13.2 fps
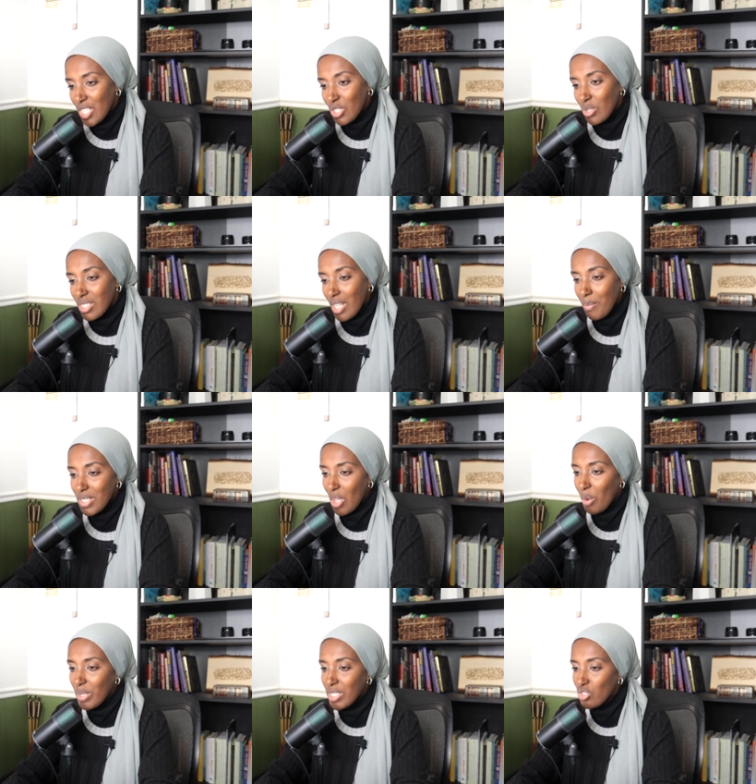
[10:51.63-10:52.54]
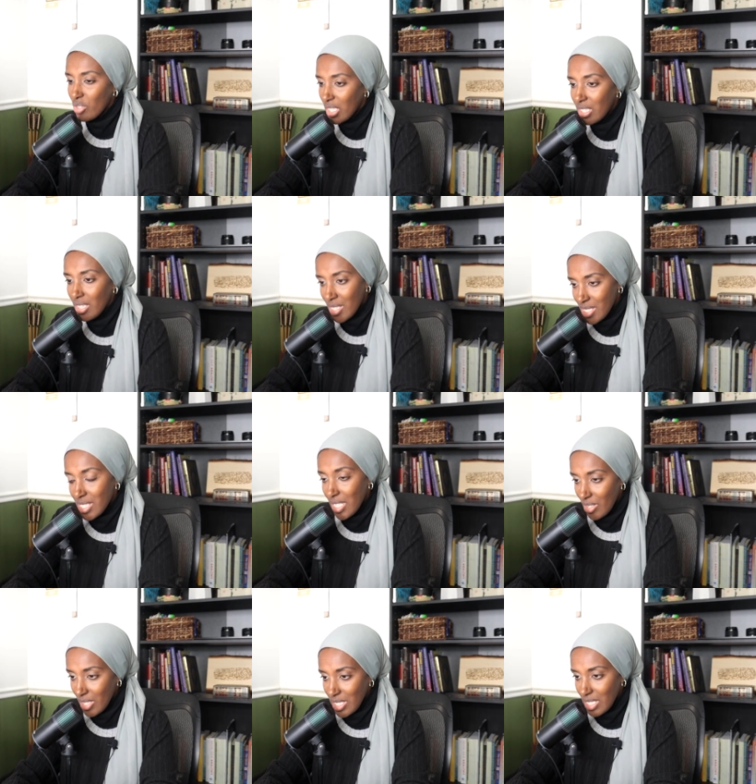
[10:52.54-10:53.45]
So Islam has always treated this
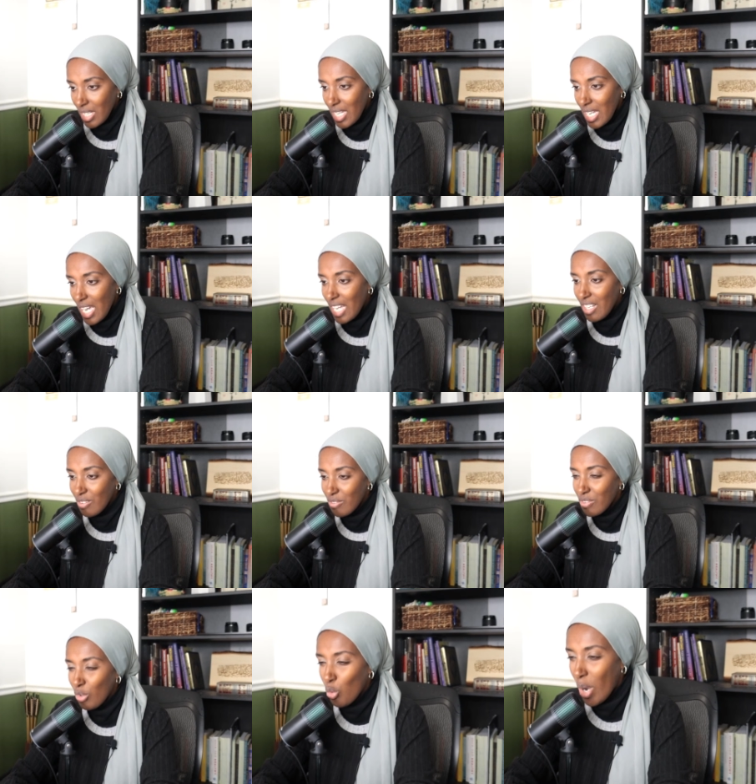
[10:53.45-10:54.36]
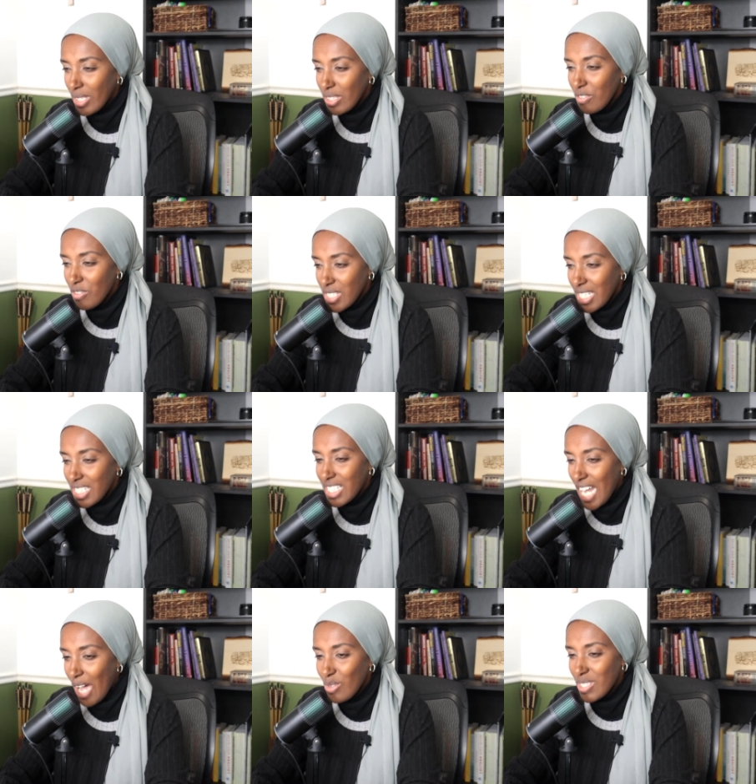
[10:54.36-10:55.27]
seriously, and if quantum physics
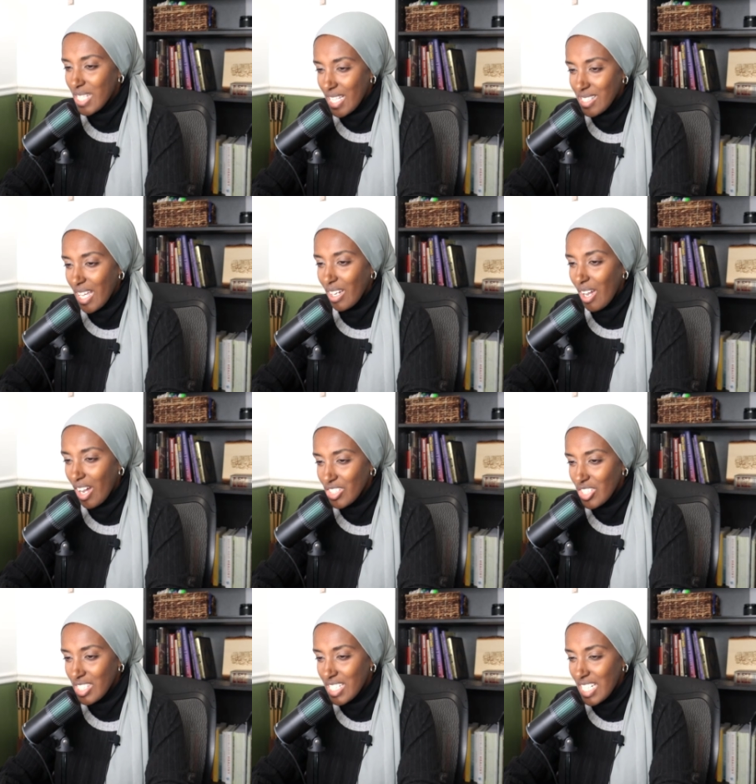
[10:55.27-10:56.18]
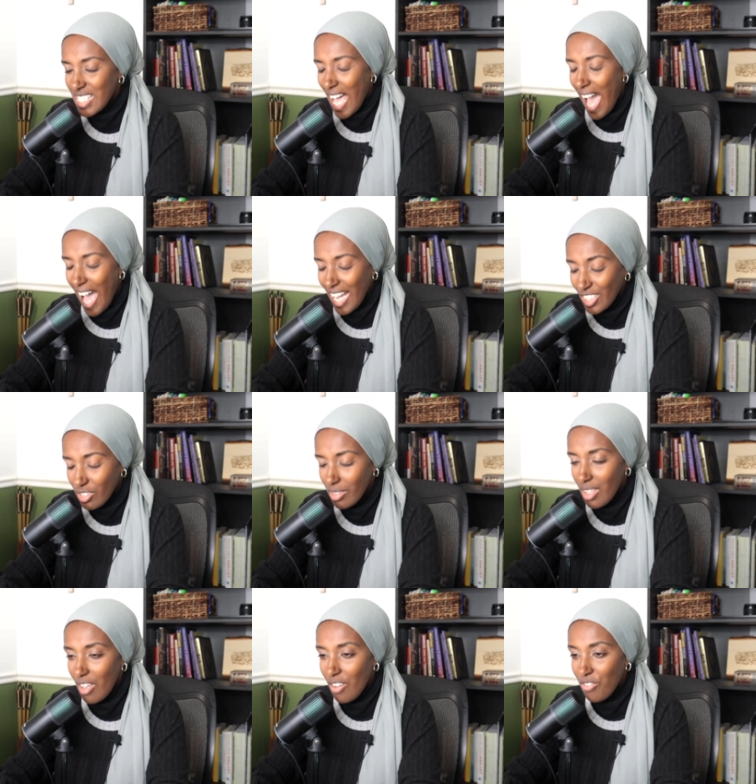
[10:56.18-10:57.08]
now says that consciousness
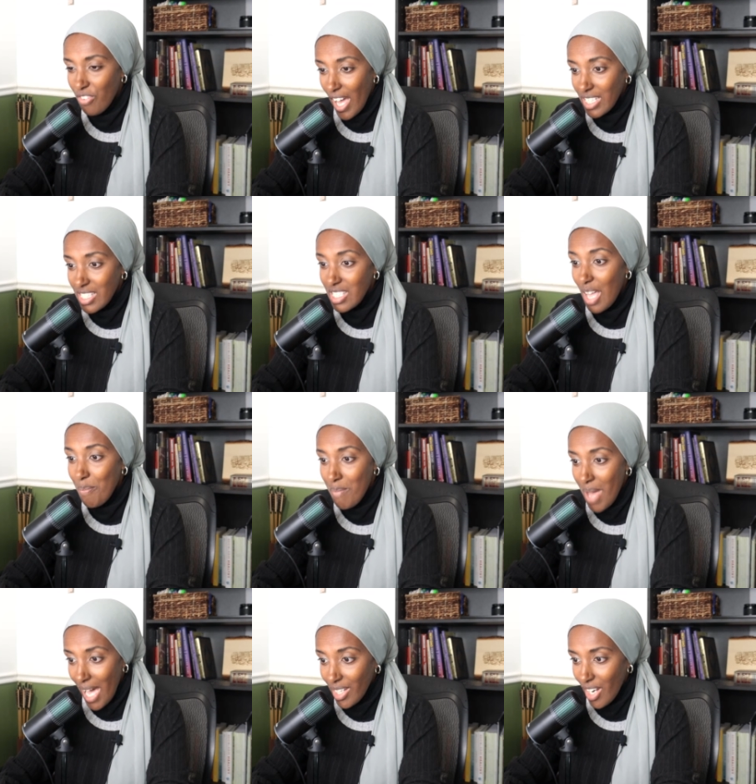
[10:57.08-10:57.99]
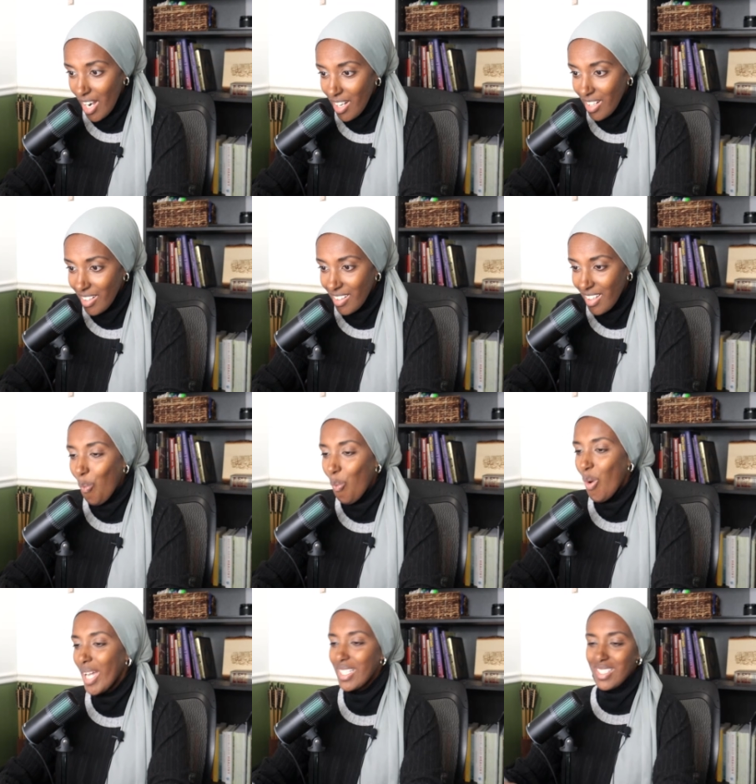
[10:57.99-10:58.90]
actually affects matter,
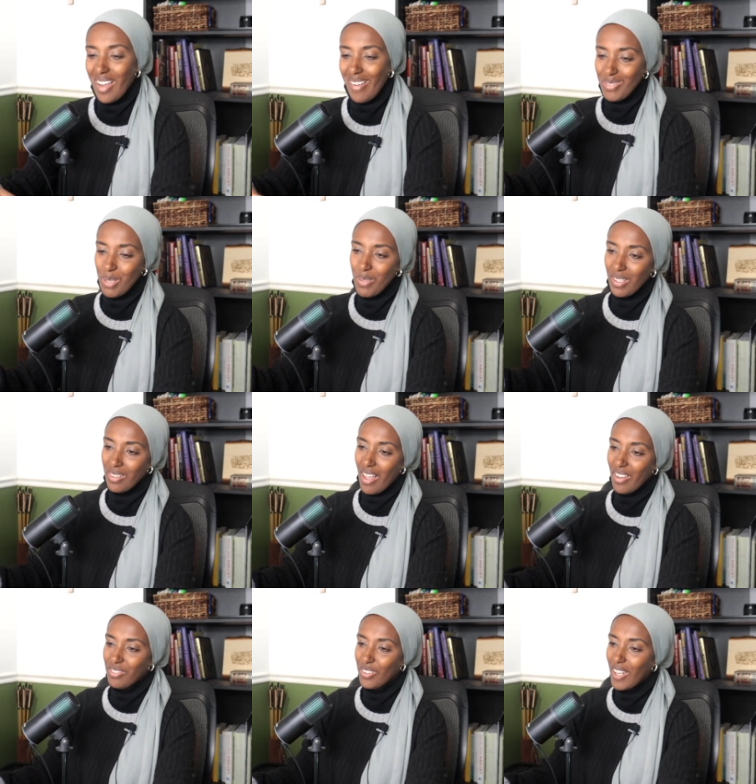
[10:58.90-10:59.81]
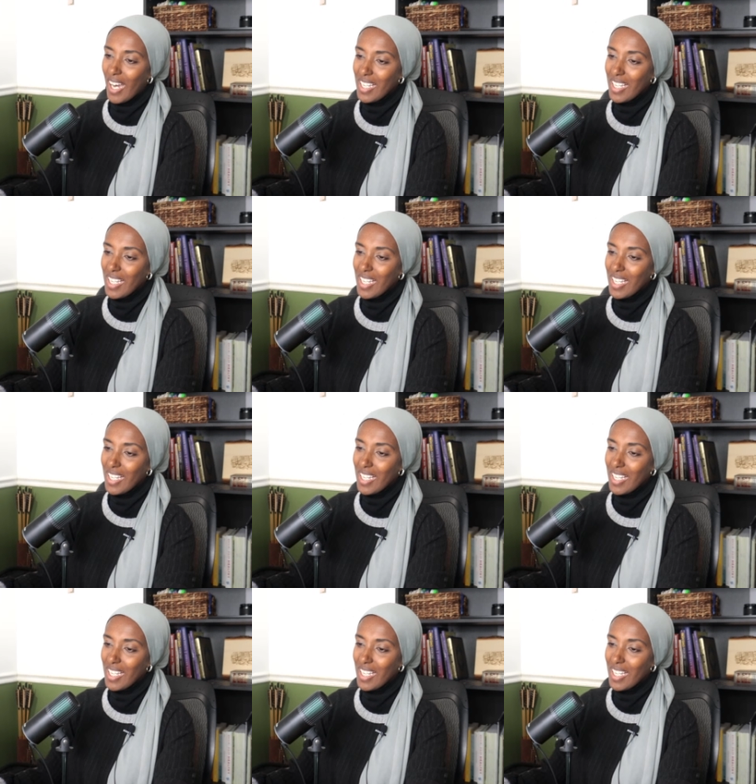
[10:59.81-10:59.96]
what a time to be alive, you